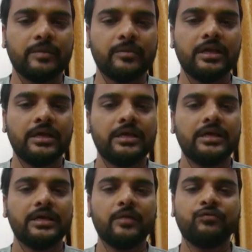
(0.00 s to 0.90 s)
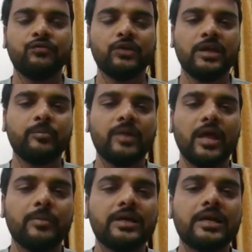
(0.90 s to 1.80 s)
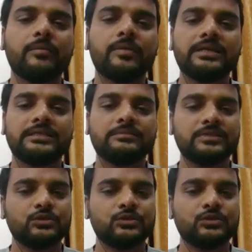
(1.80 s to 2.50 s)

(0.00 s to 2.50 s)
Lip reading: level. Here full employment level is